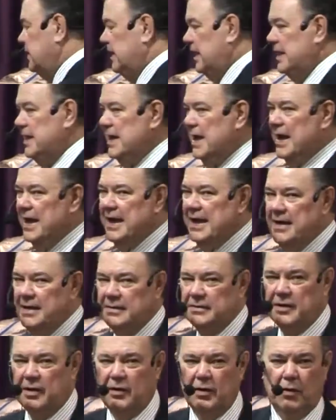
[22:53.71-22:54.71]
He
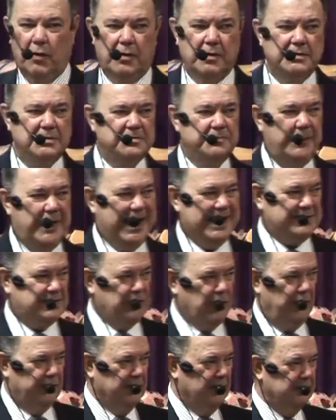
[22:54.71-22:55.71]
ate the Lord's
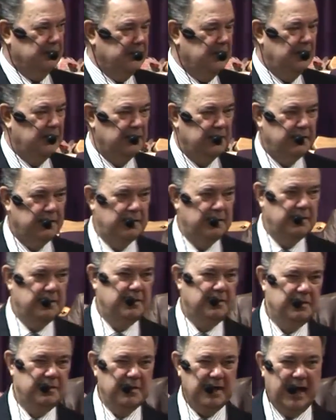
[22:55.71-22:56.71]
Passover.
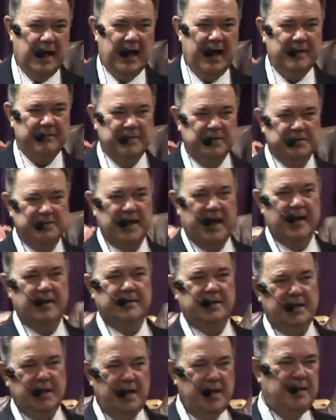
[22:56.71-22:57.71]
I have
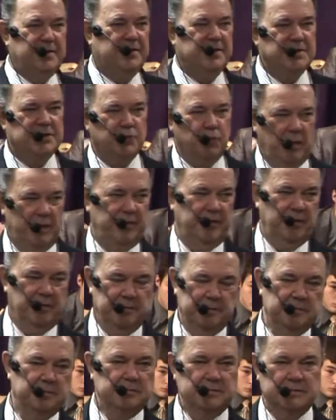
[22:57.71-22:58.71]
desired to eat this with you.